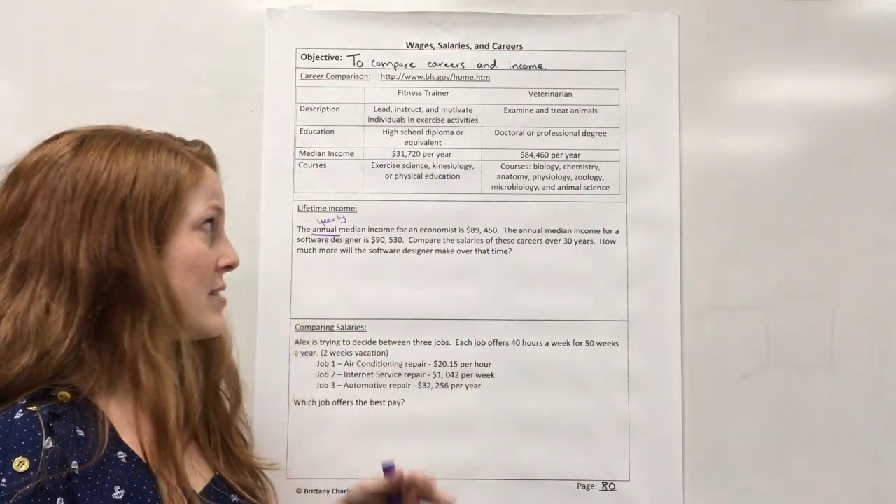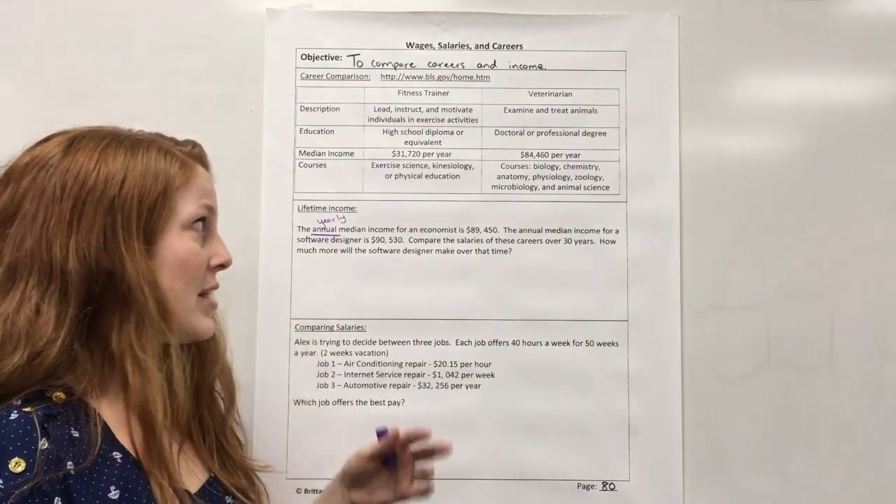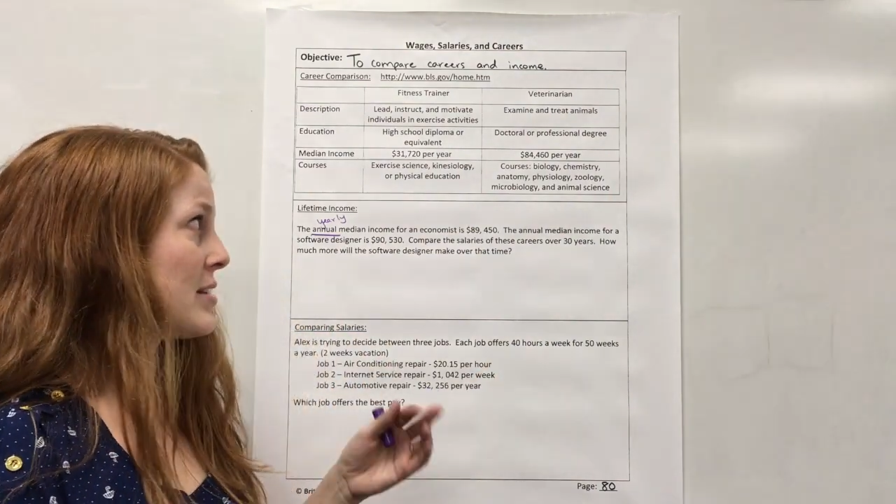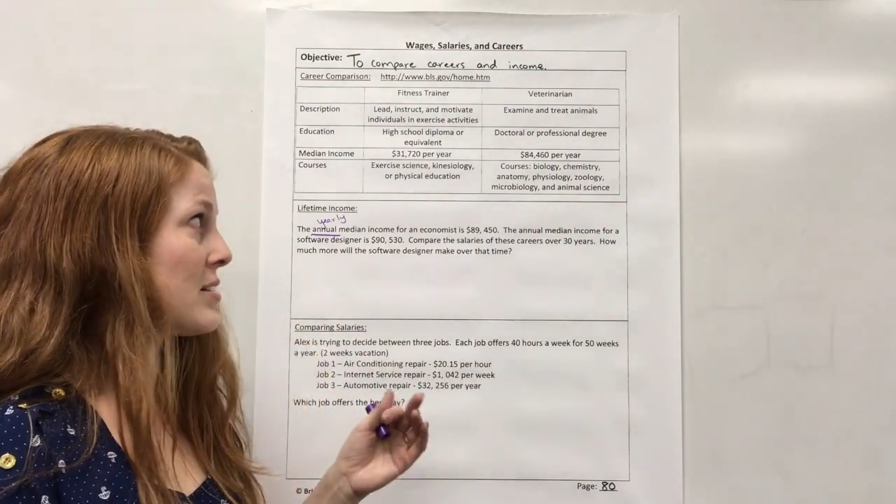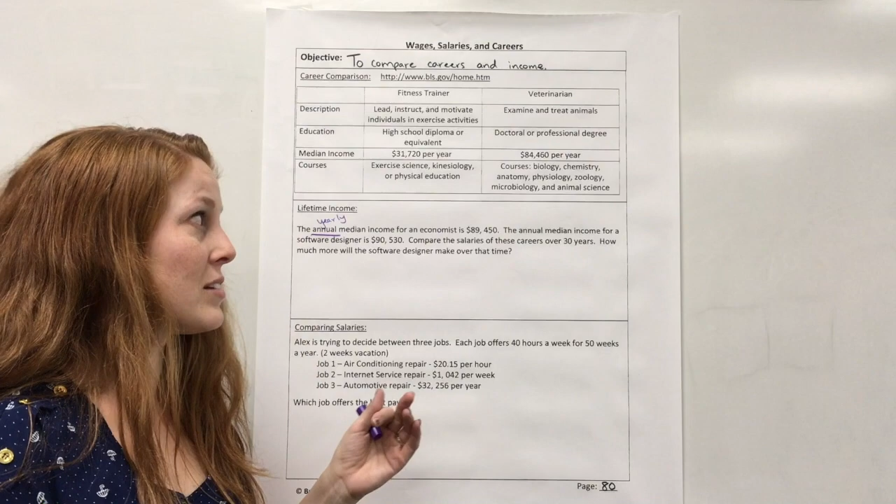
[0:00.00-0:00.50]

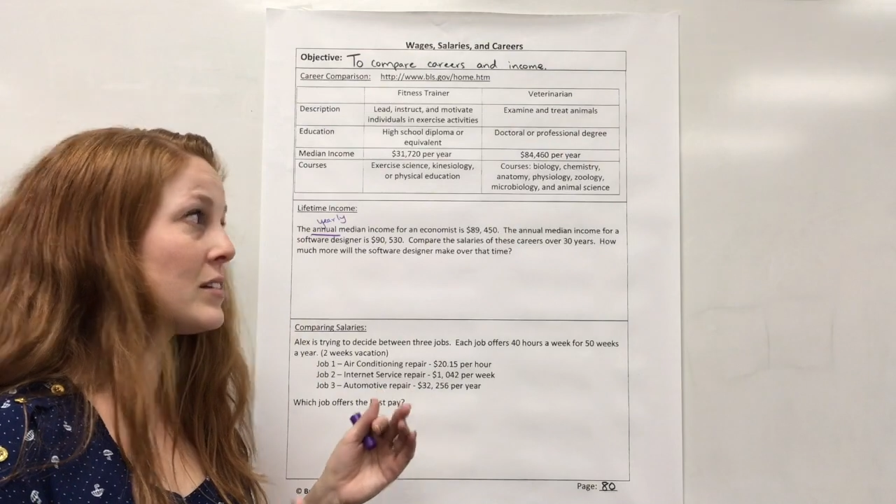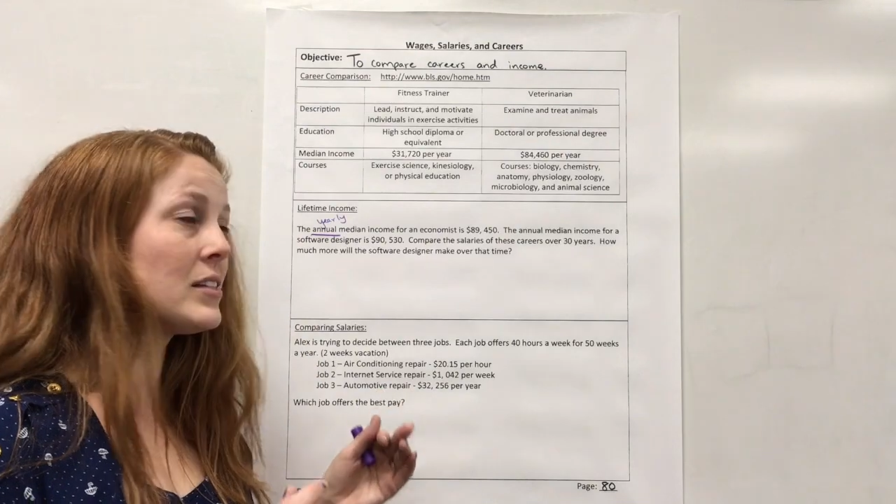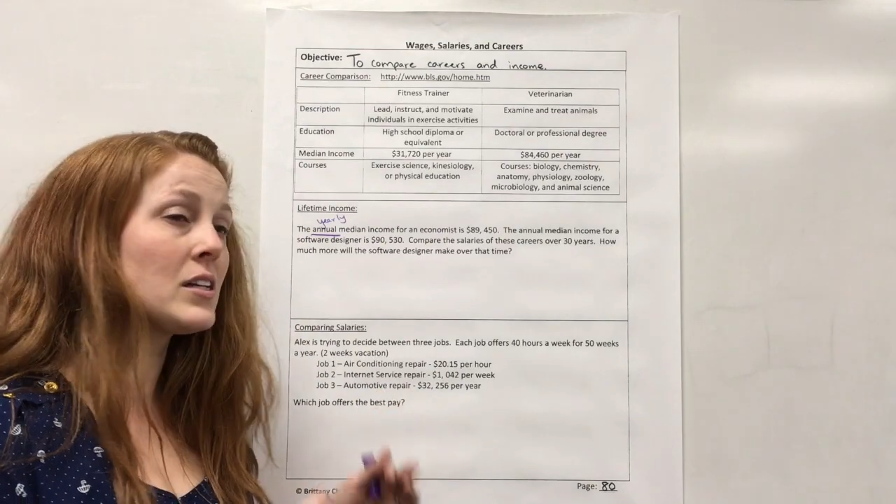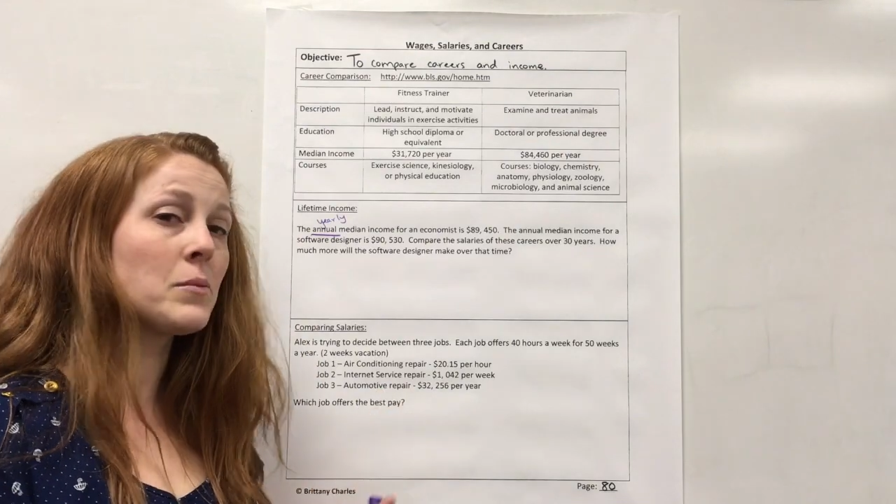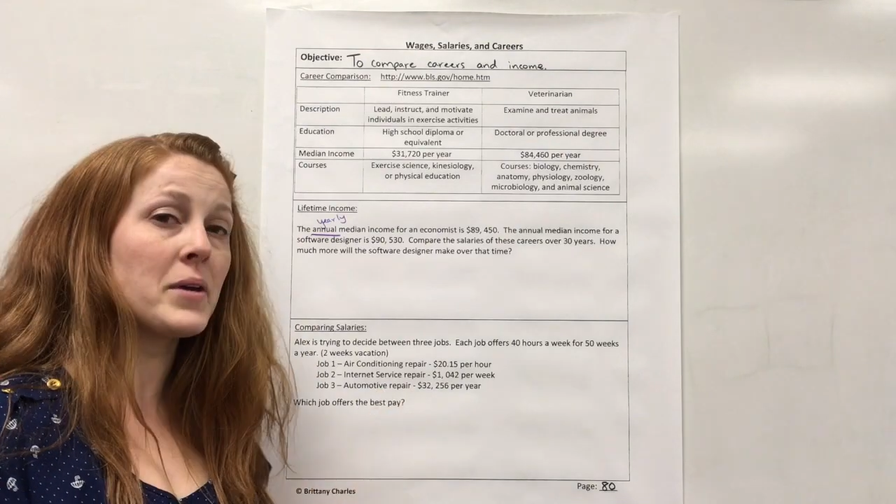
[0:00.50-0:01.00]
that's a
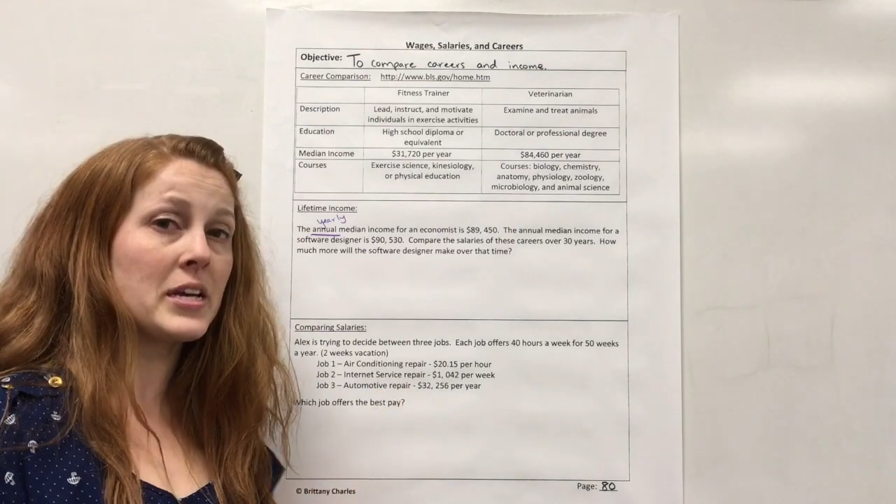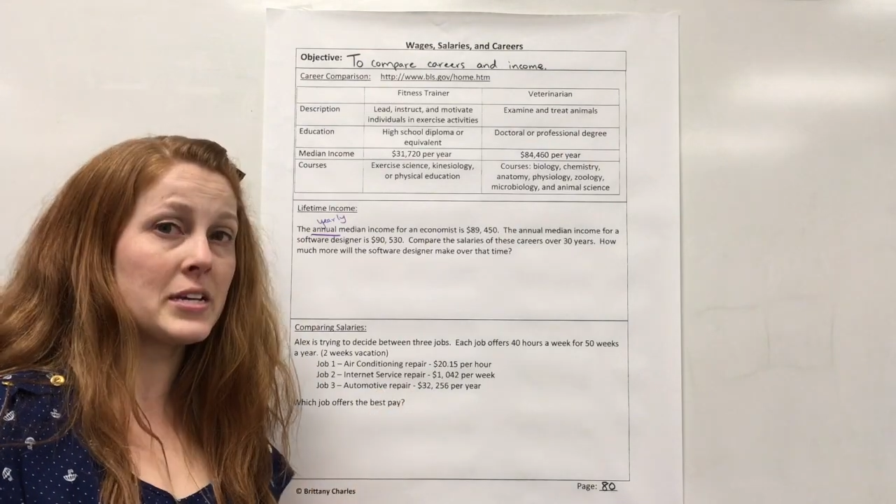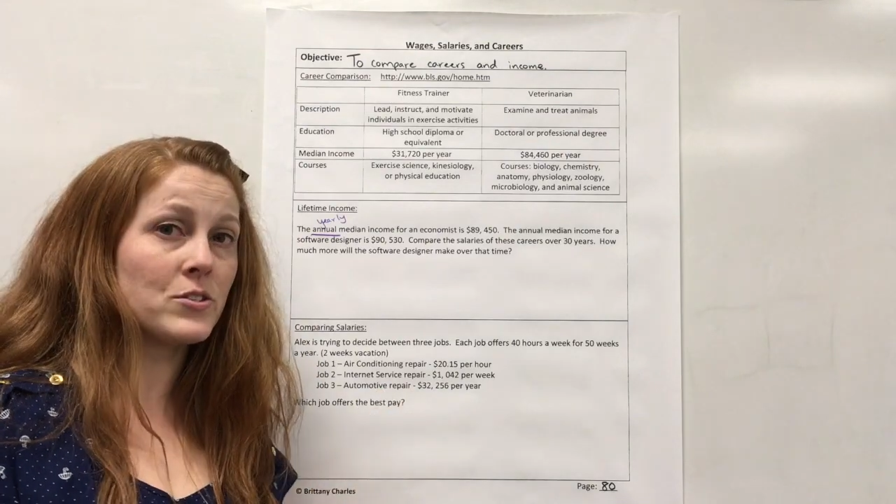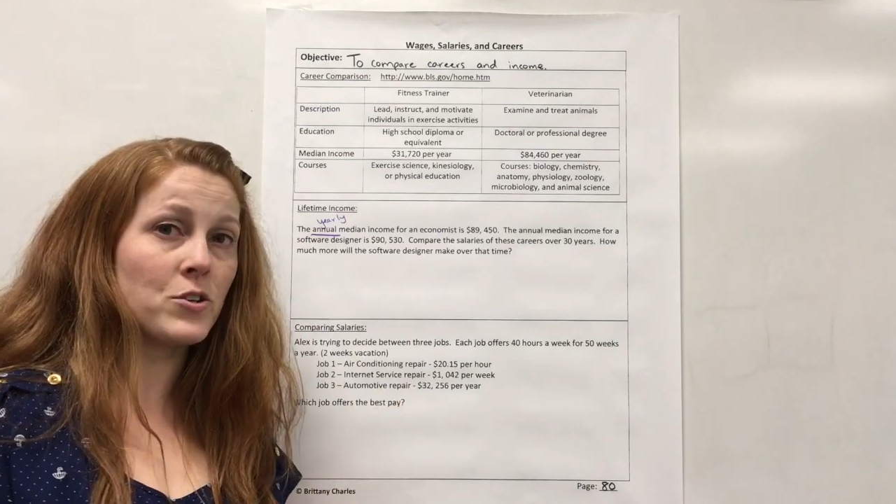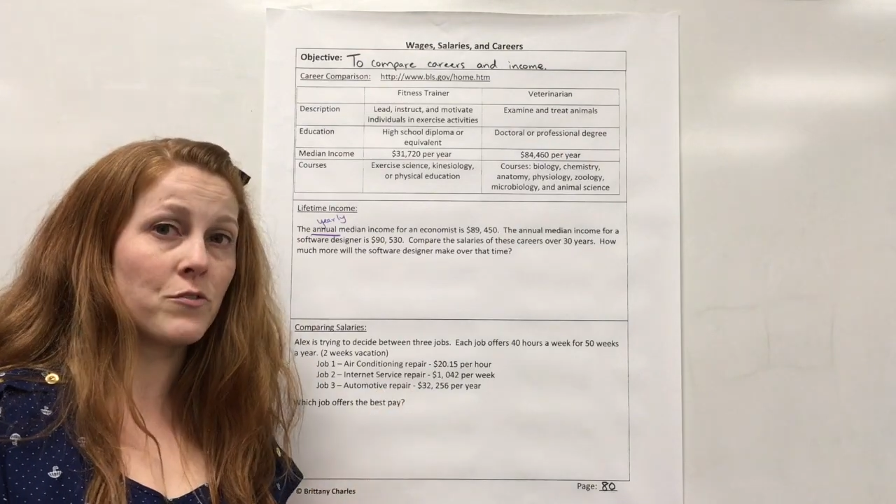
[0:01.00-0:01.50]
little bit
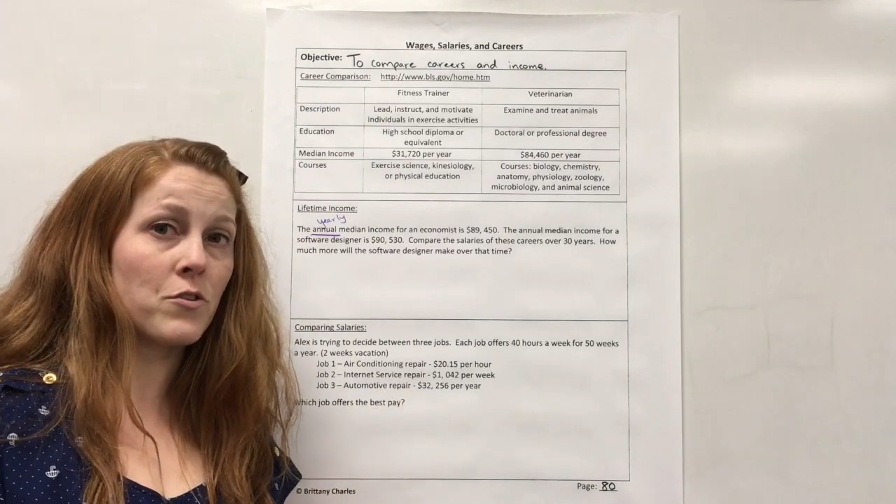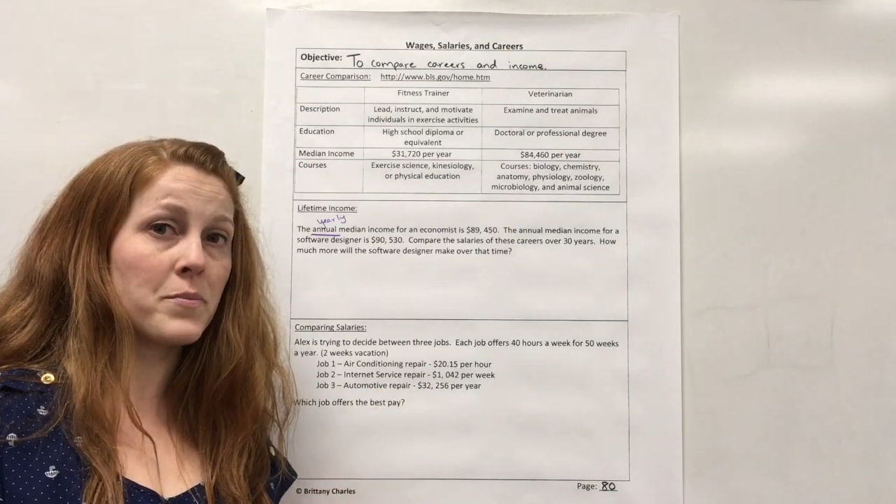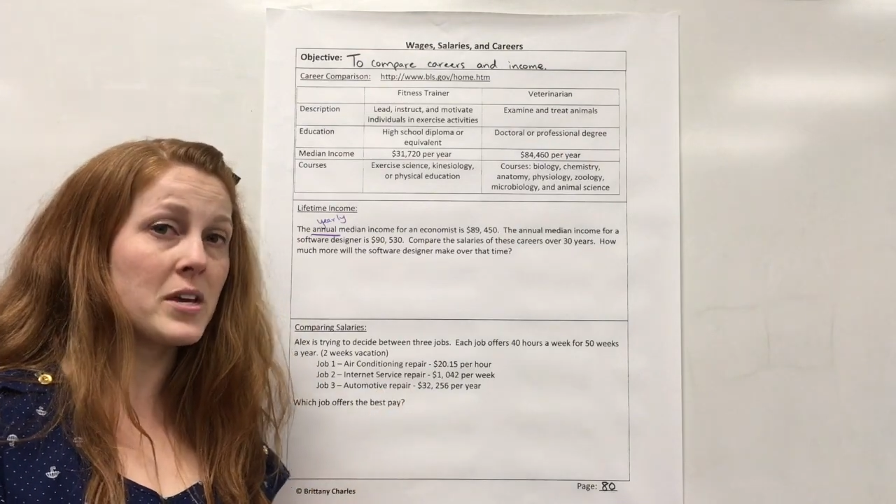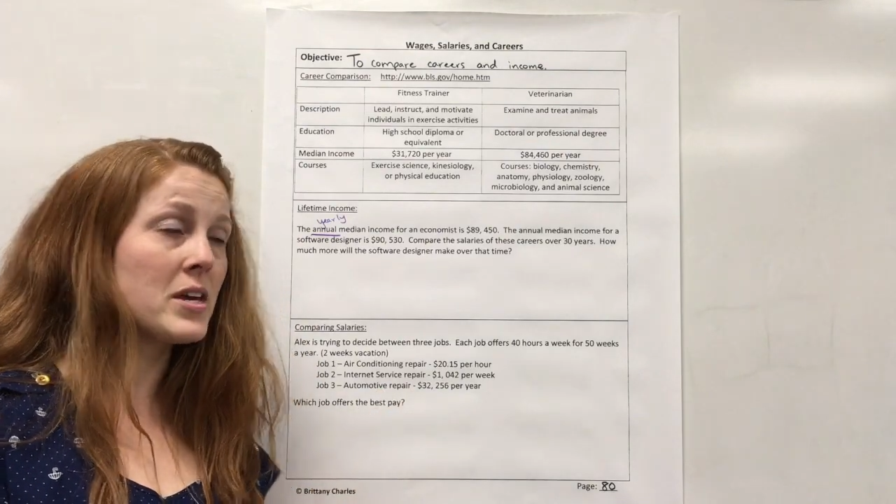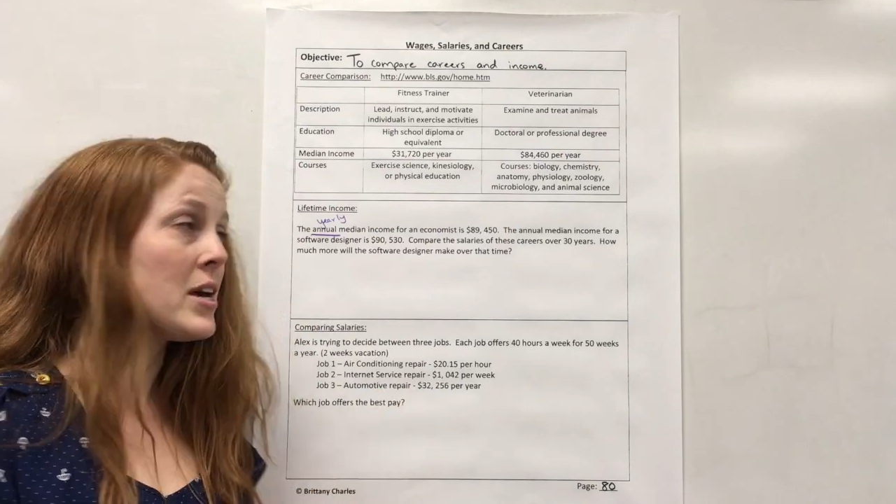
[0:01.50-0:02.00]
easier for
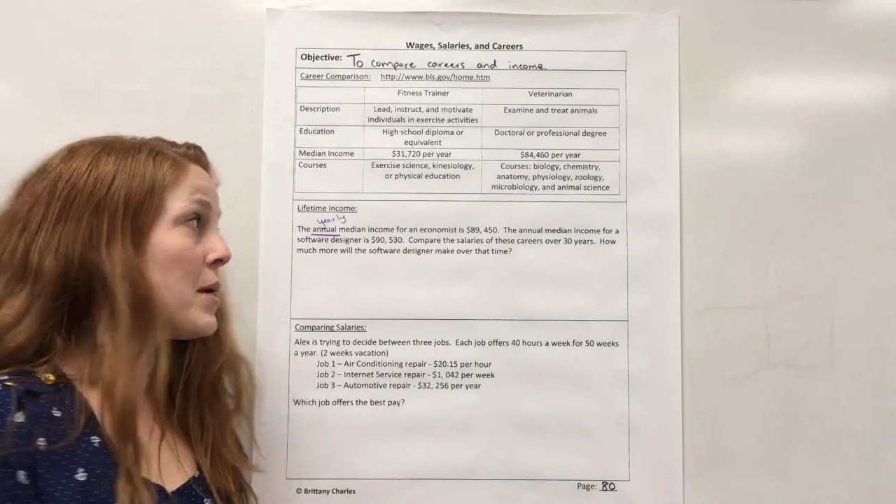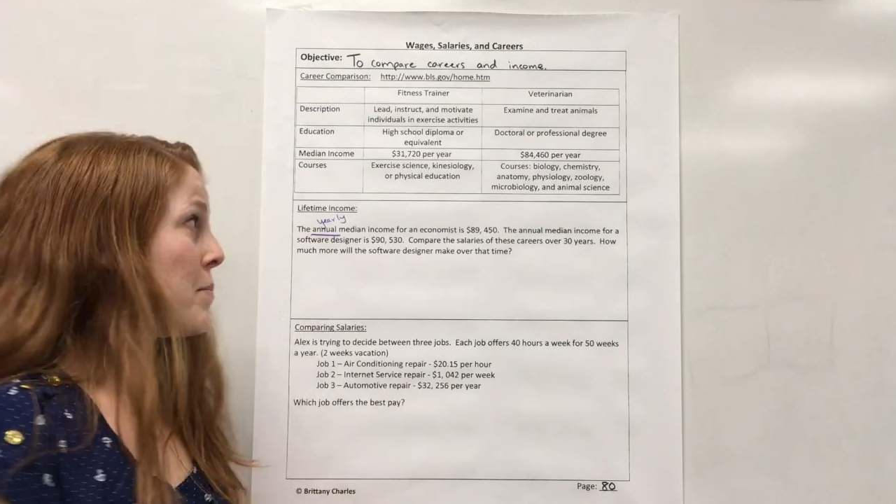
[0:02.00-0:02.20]
me,